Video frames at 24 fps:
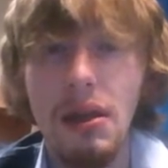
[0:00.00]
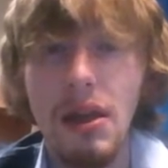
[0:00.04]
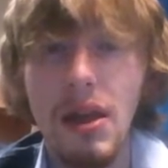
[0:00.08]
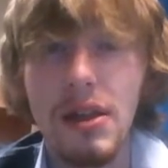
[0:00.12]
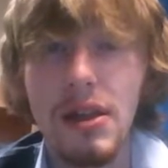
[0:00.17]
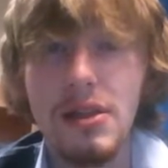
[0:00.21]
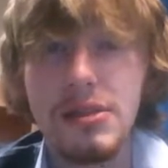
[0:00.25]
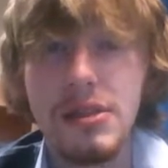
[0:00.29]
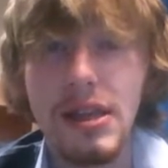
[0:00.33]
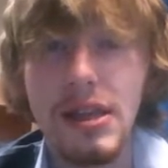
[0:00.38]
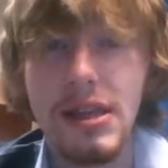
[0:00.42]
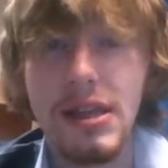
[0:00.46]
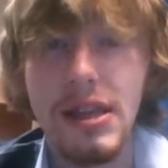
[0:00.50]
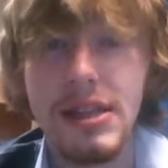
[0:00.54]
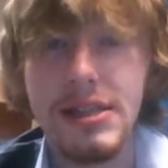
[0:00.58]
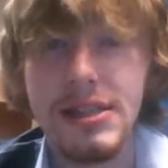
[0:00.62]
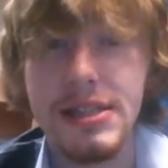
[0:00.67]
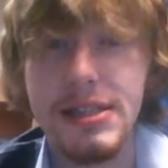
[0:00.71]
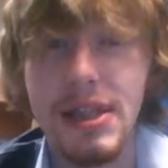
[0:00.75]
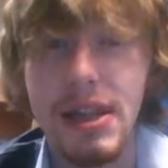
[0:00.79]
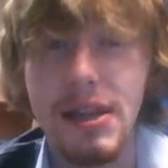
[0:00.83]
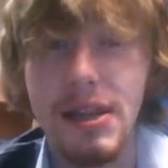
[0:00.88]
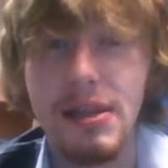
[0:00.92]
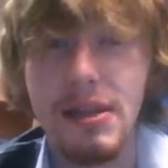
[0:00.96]
Looks like
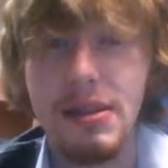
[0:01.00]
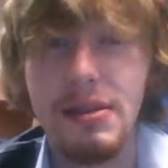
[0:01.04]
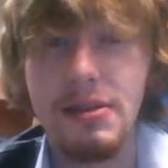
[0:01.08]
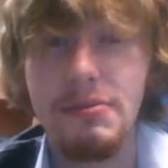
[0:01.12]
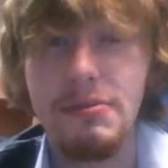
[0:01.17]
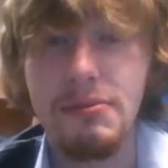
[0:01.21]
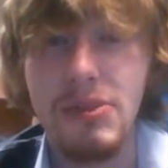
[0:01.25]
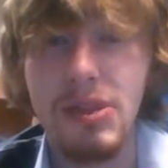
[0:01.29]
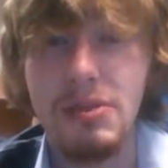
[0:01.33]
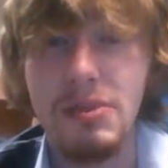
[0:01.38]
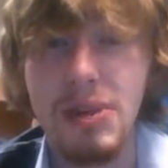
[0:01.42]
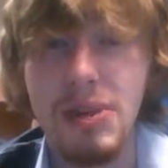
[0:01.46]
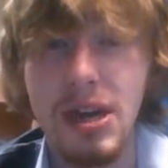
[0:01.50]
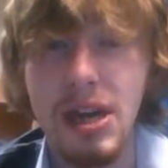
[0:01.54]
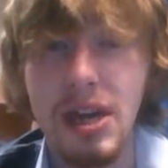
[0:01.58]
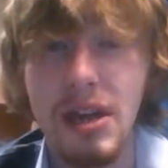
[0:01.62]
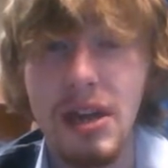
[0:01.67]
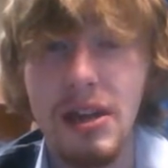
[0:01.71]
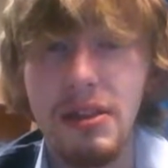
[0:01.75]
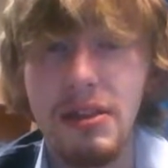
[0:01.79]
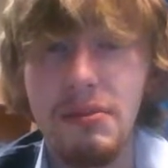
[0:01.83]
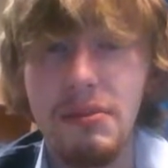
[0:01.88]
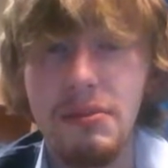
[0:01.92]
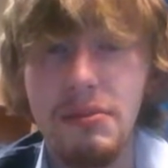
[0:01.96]
Cousin Ed with a
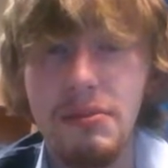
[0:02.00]
beard.